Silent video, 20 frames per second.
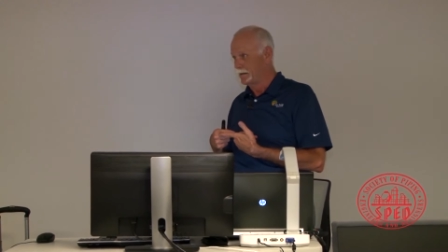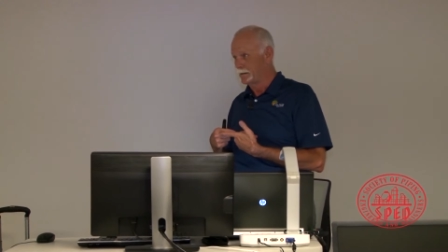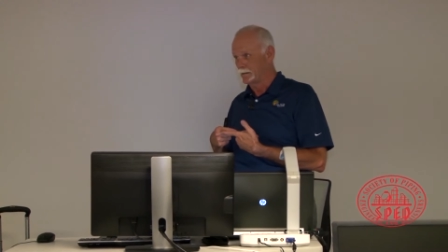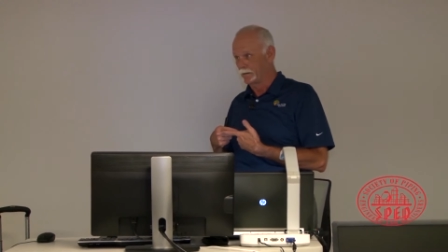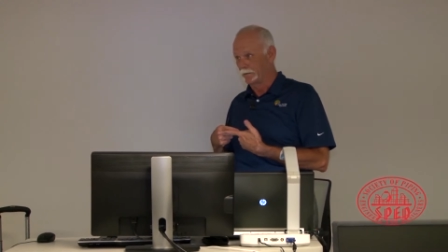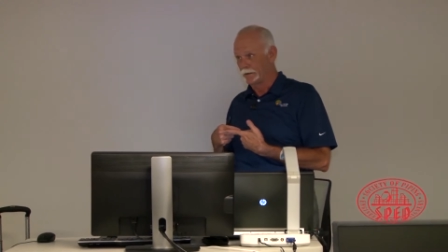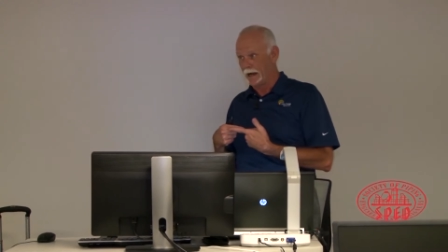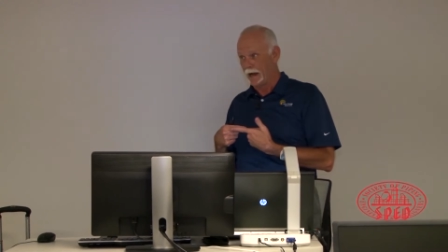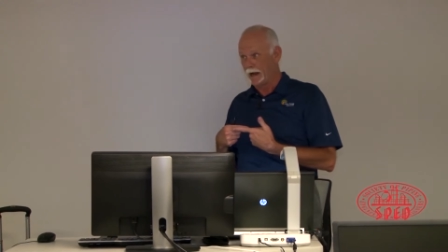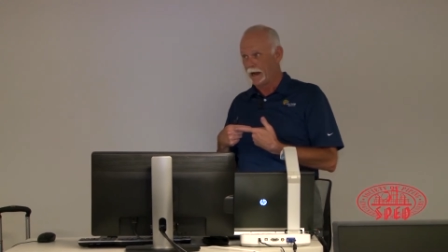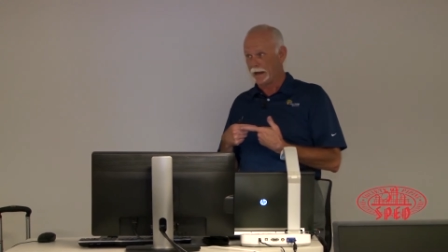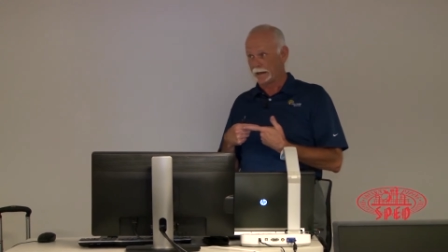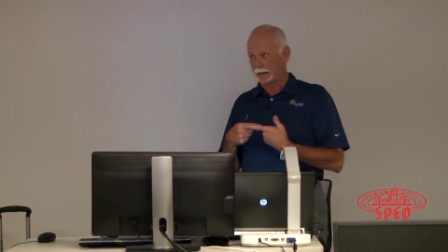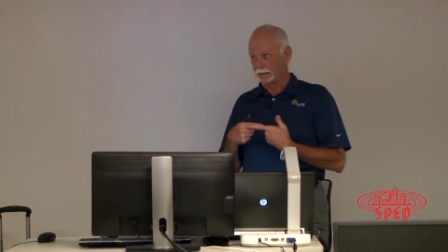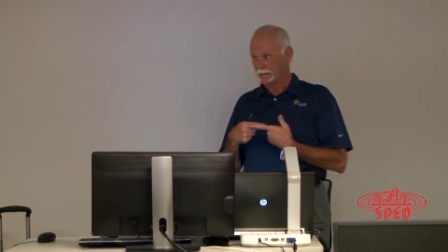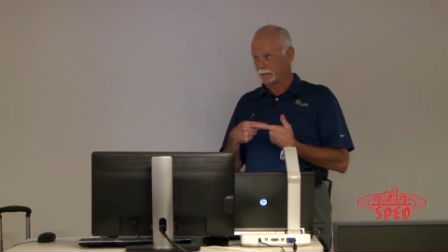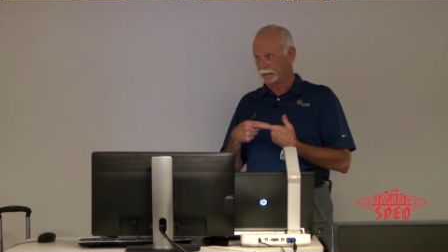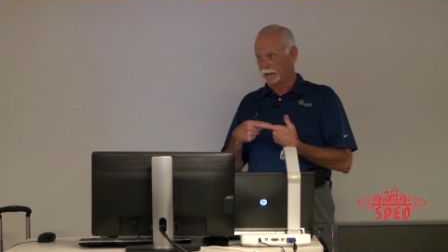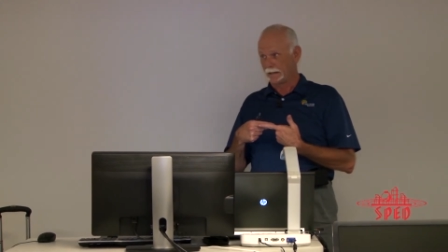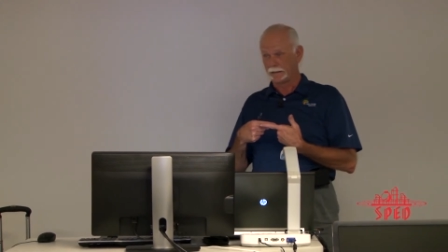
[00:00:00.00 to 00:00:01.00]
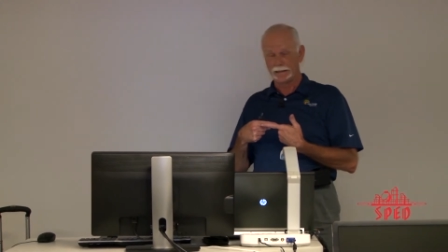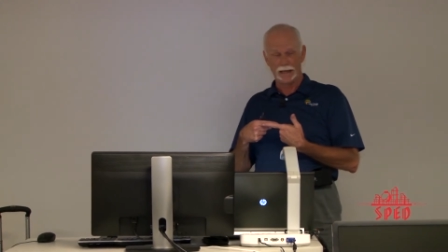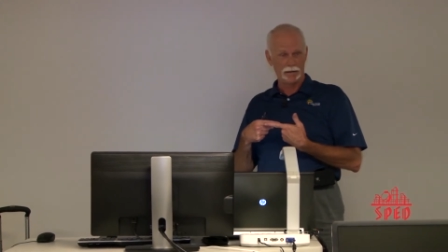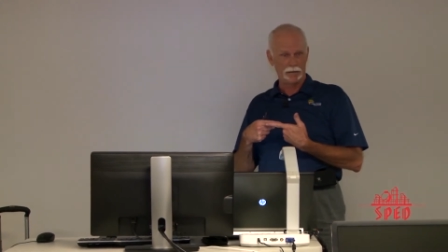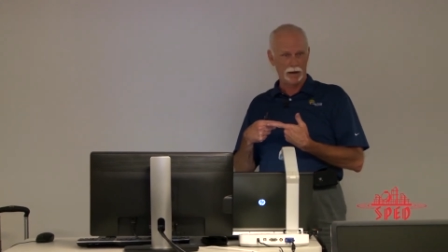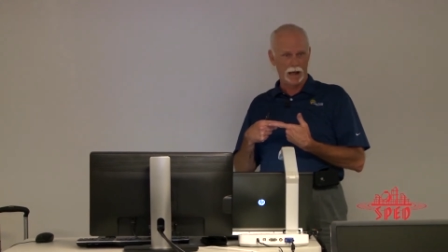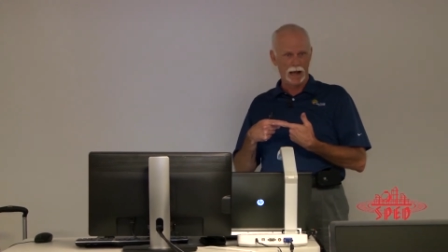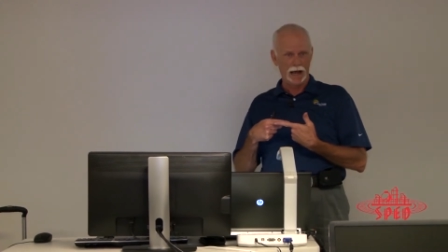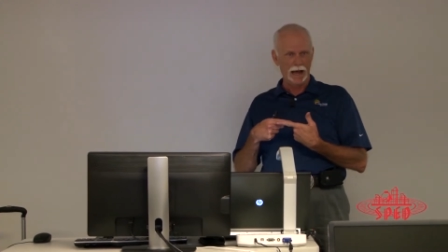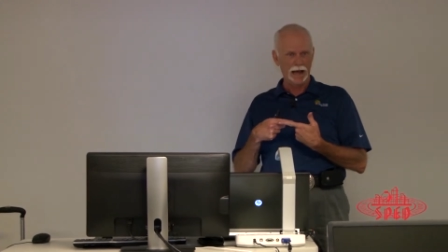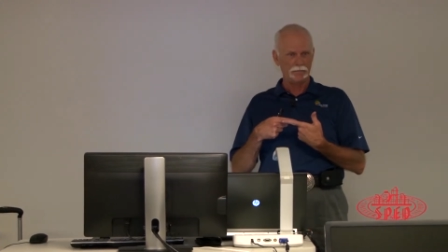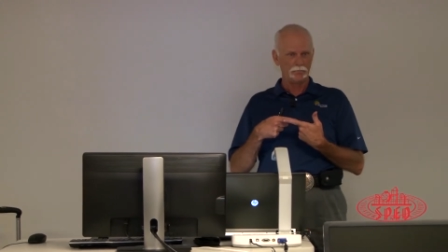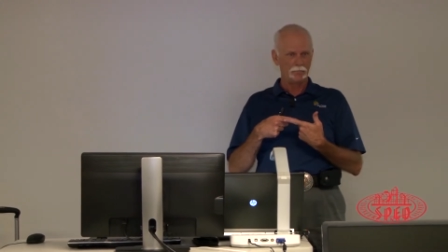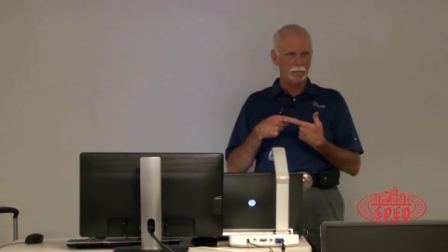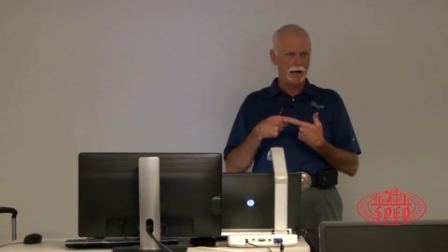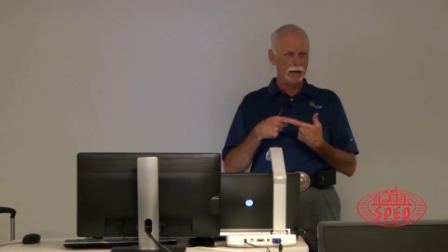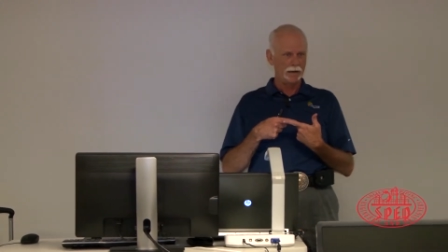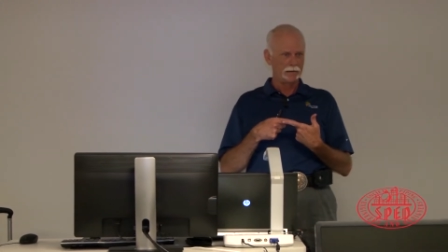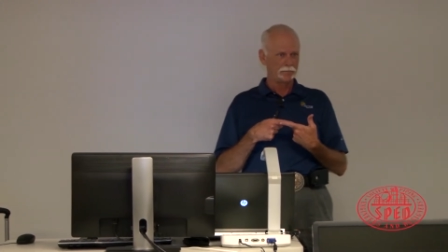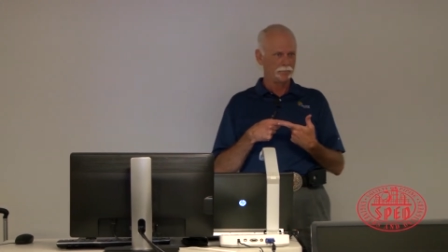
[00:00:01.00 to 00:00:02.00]
So now I can take that hot
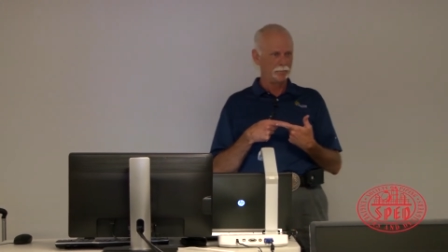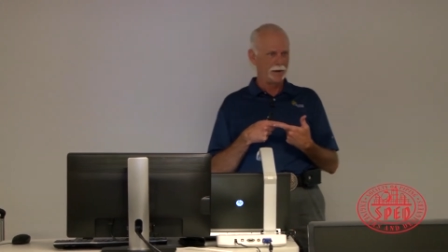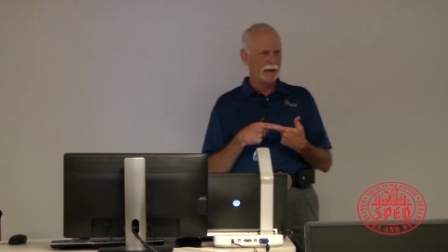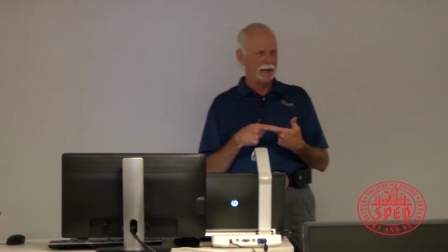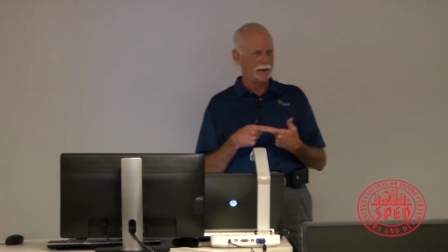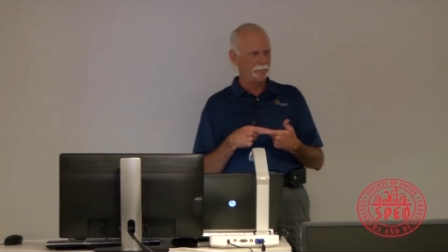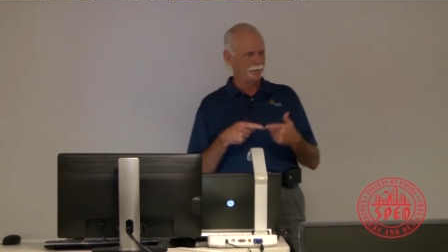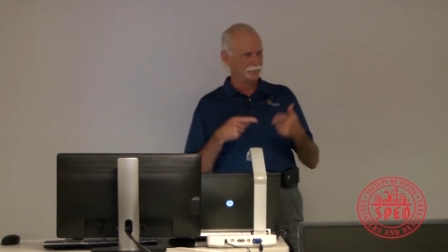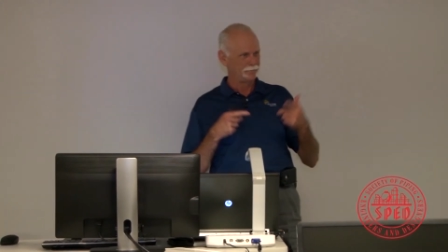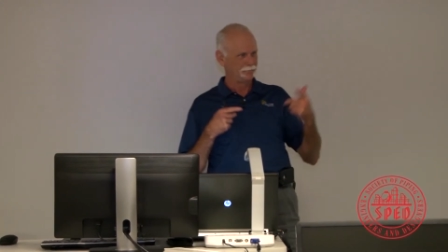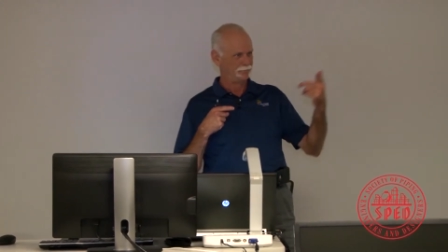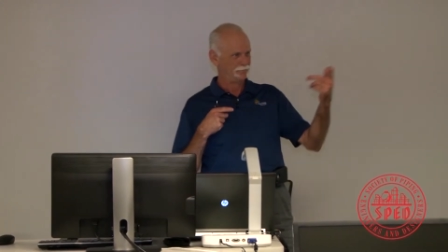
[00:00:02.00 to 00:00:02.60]
model pipe,